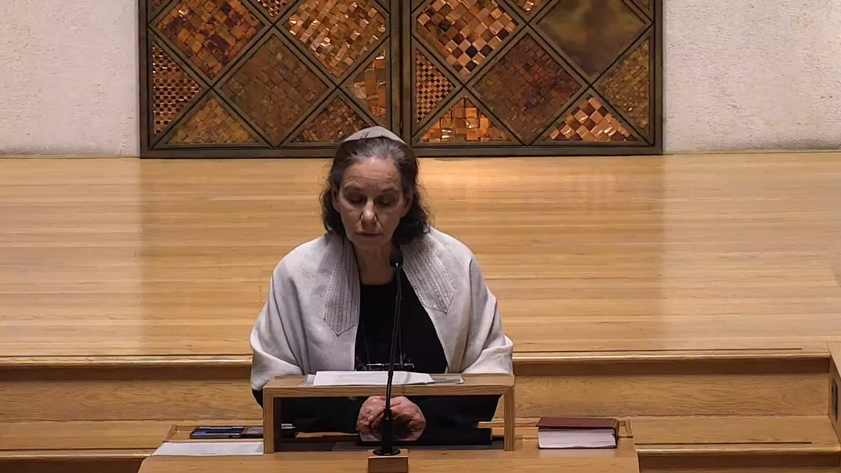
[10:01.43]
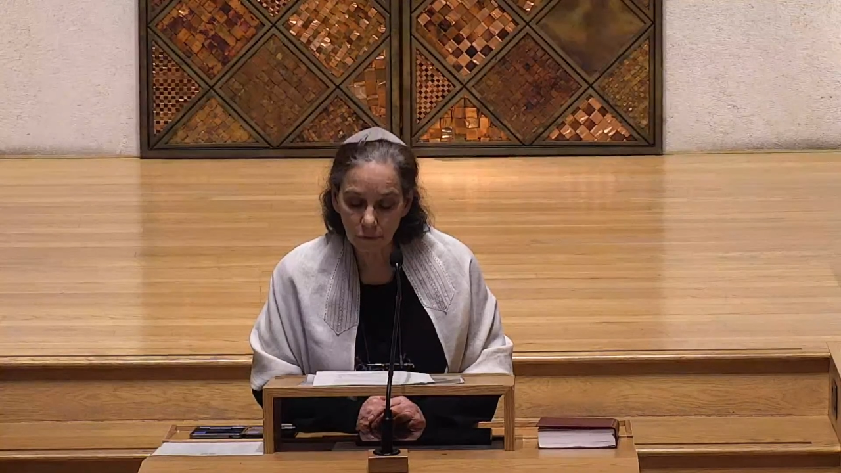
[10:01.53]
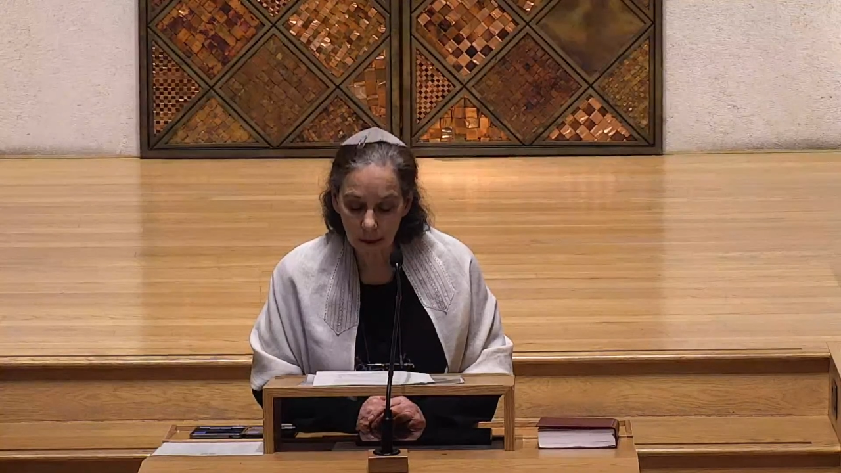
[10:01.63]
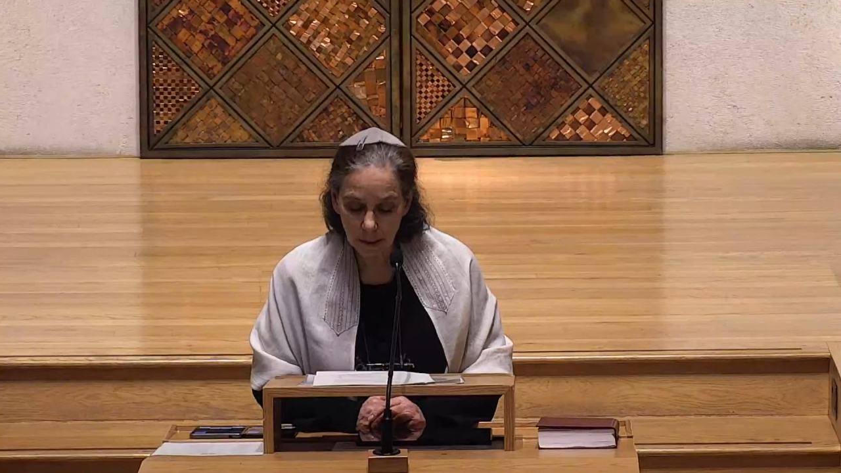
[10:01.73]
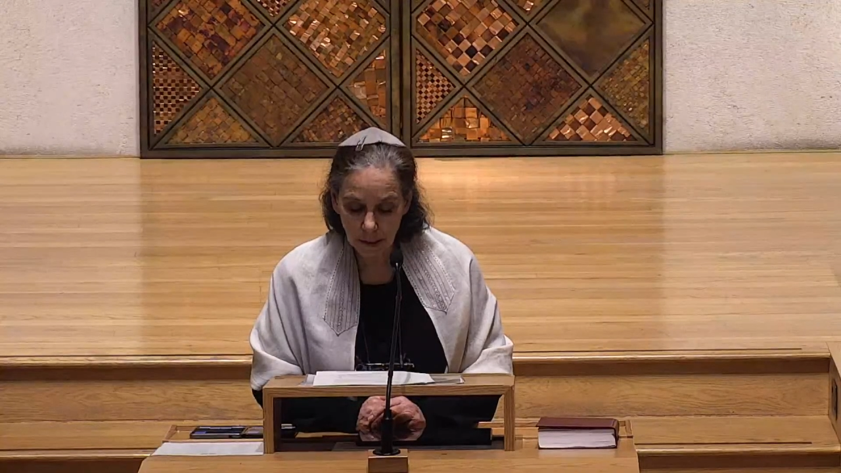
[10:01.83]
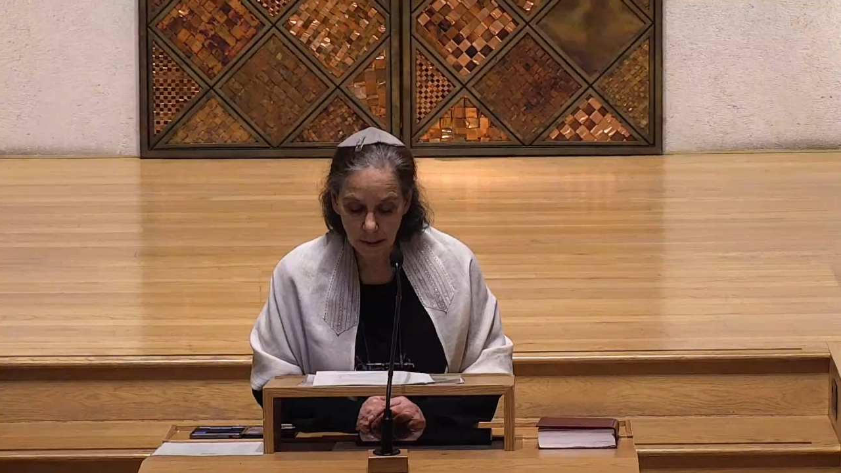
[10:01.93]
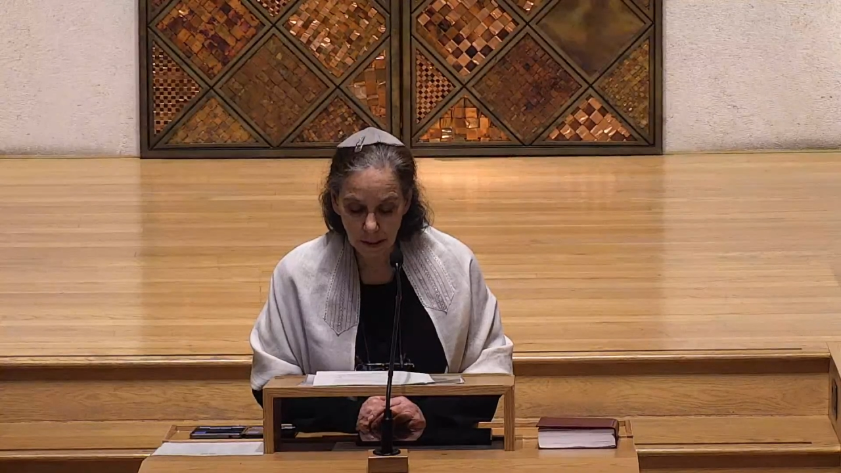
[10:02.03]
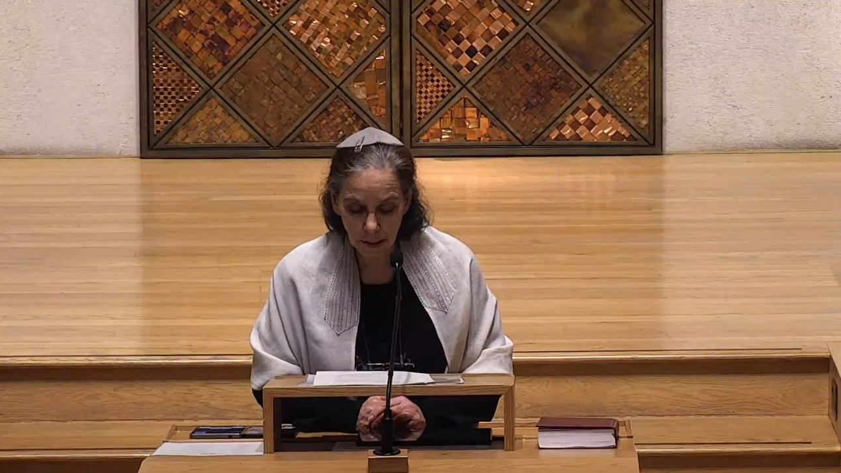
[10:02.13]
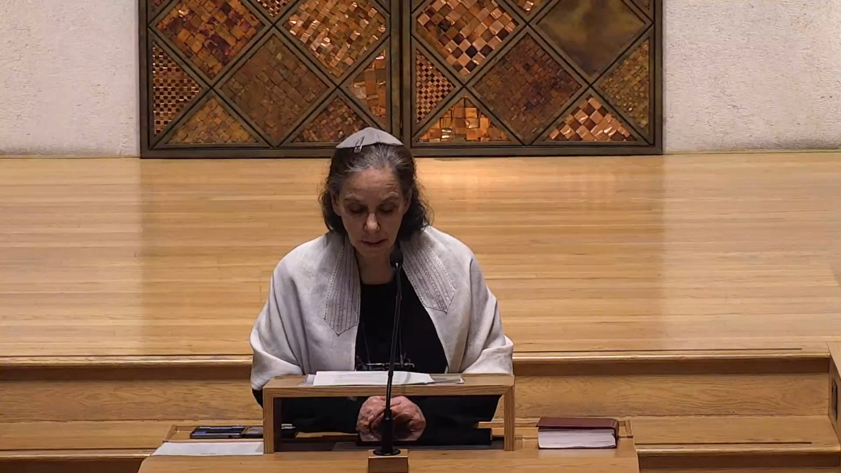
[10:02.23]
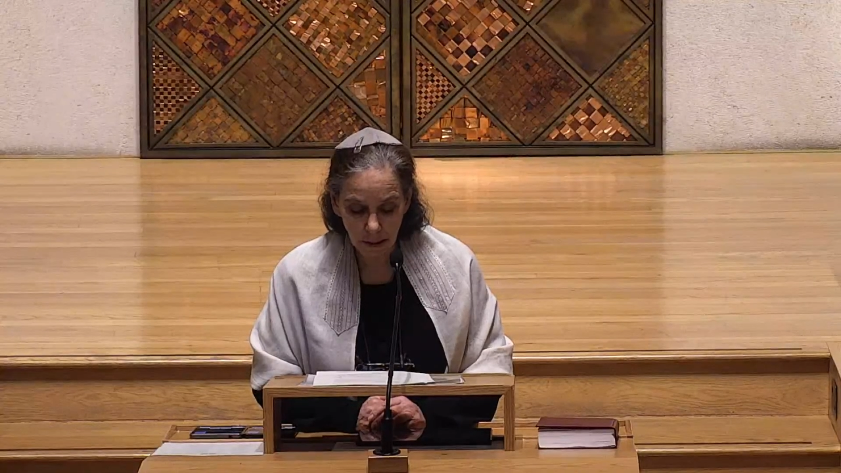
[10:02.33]

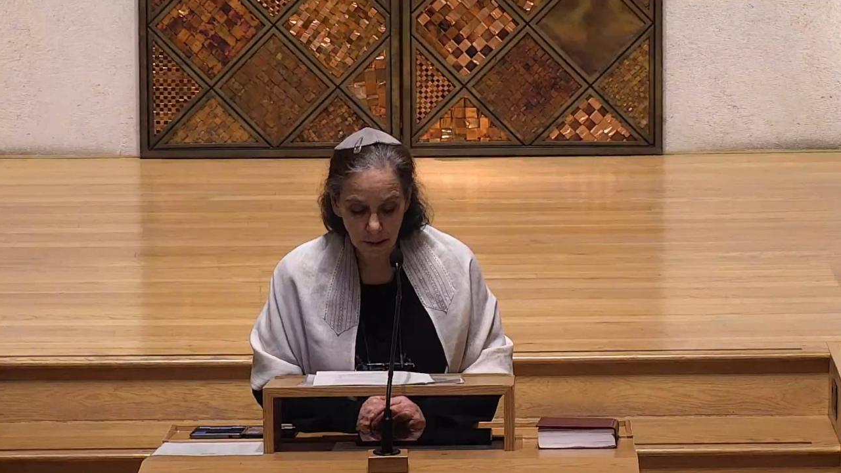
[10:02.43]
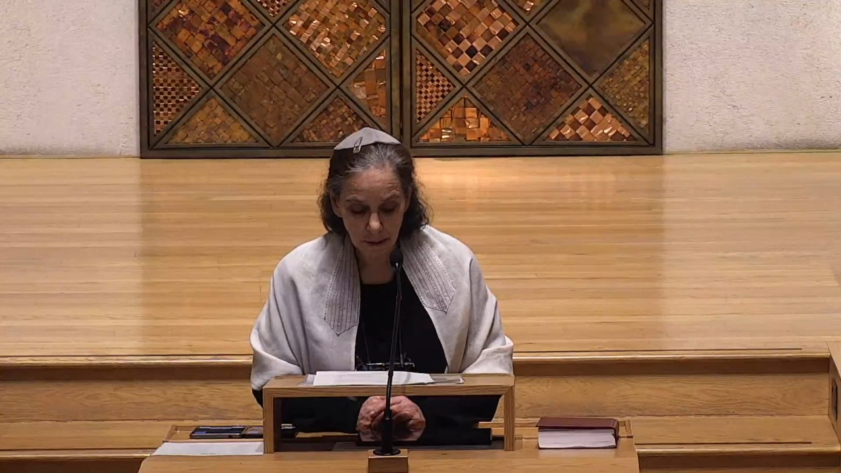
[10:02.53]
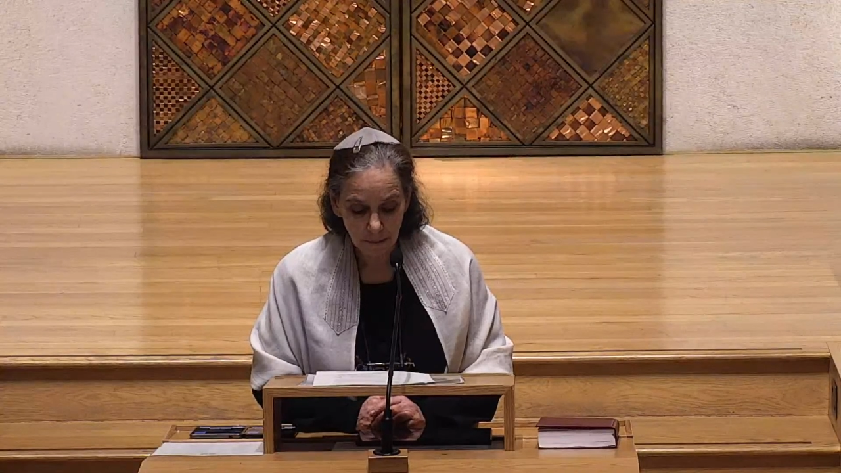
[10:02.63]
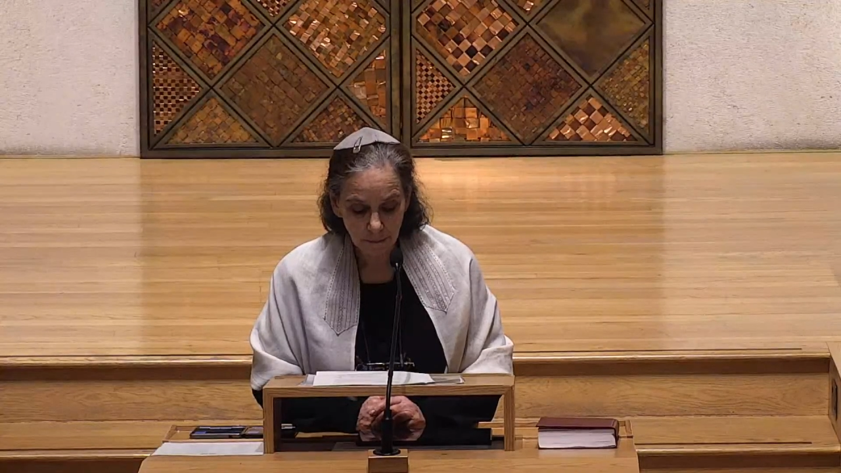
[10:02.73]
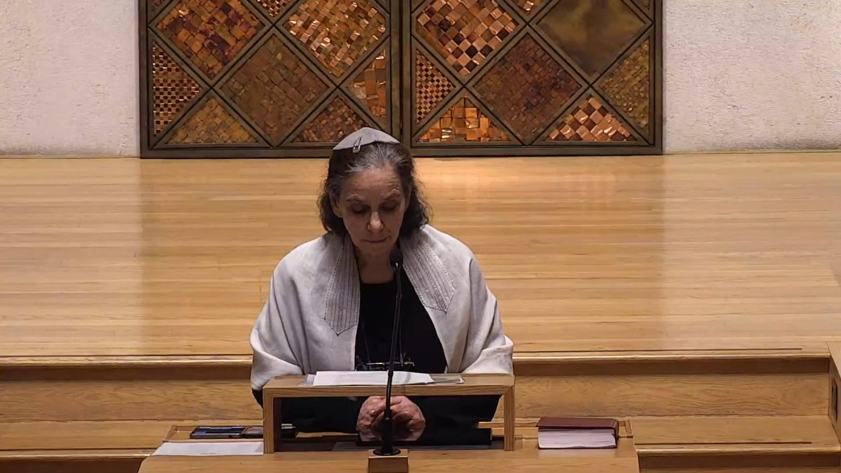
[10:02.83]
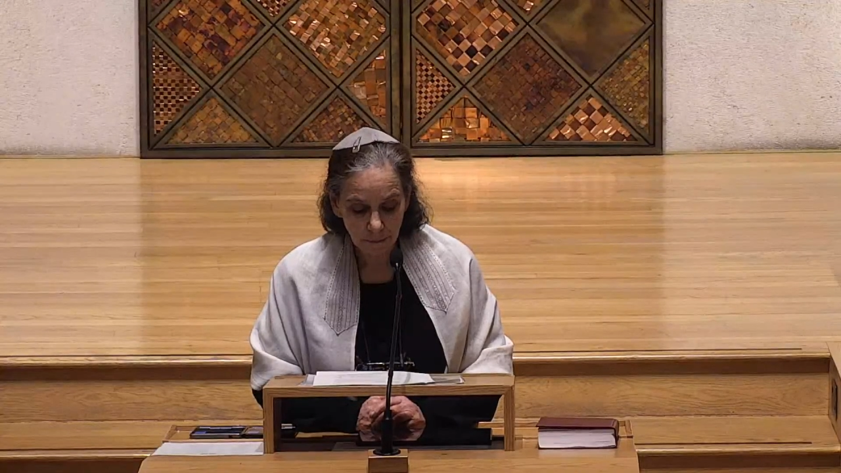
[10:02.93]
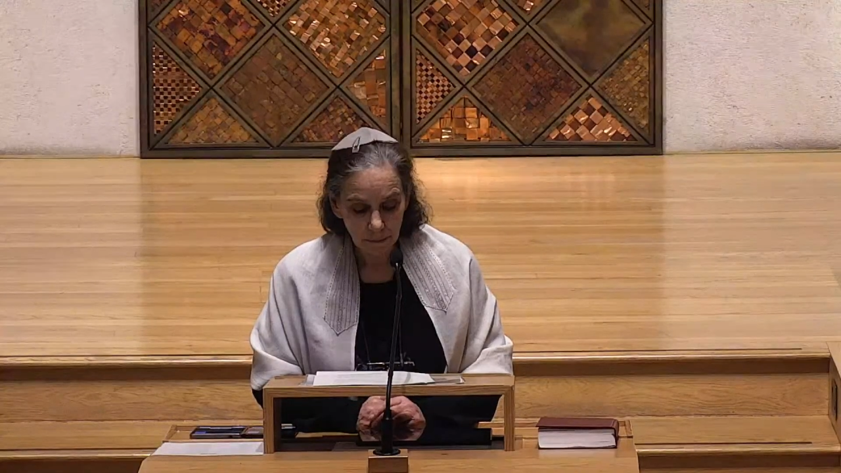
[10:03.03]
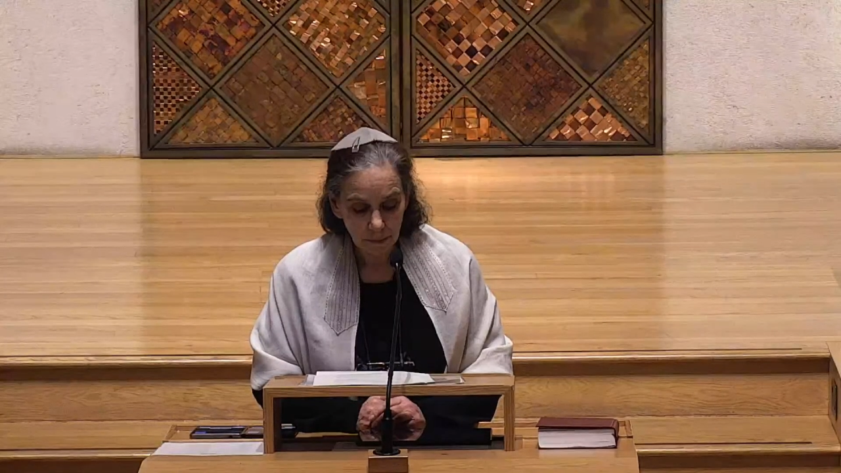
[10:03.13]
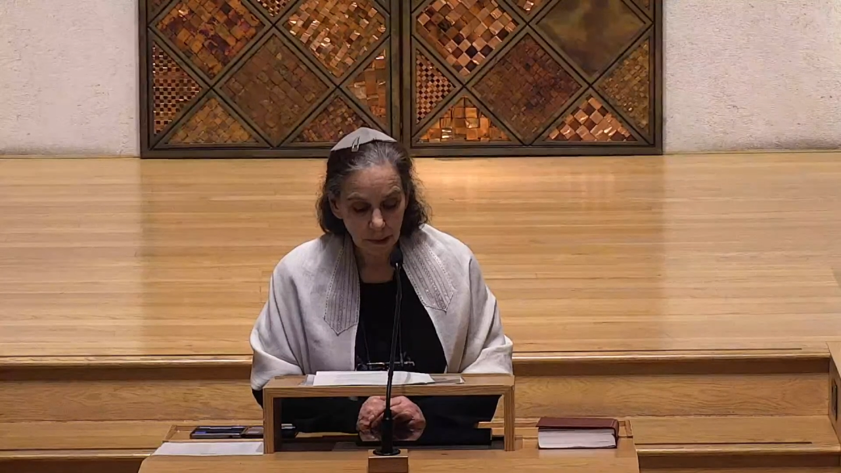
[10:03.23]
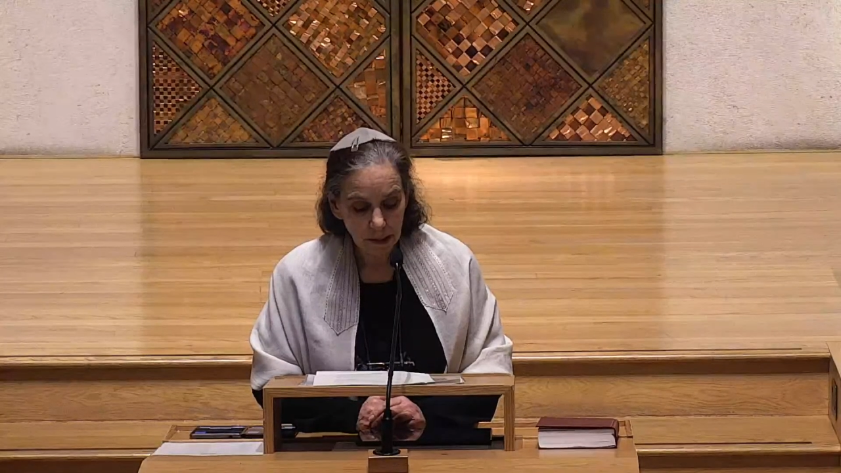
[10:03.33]
adversity,
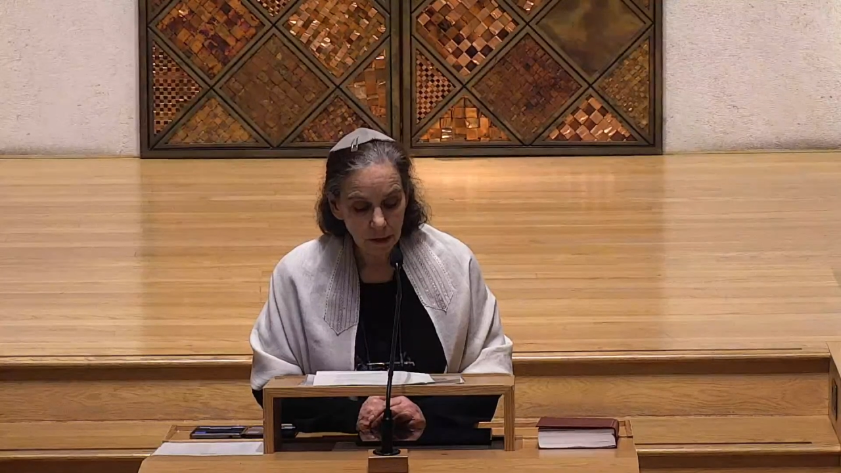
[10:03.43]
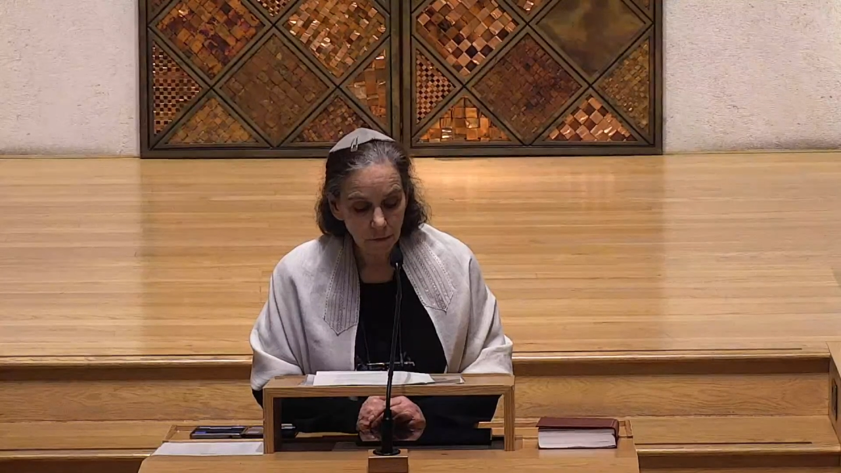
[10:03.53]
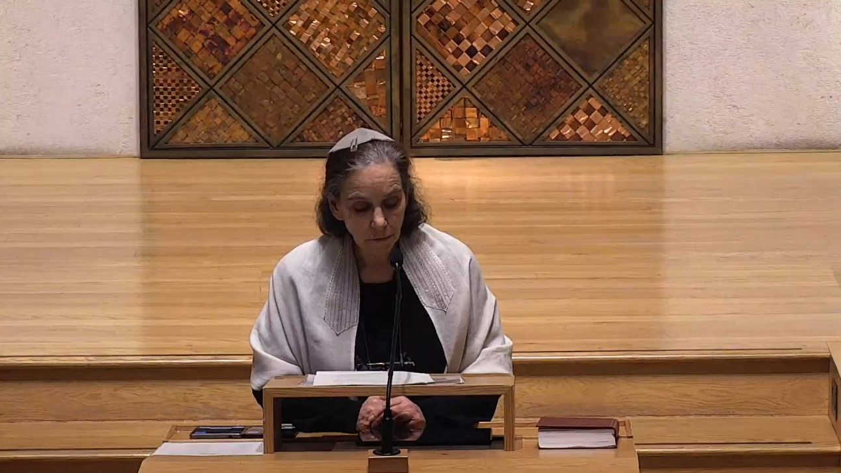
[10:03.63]
believed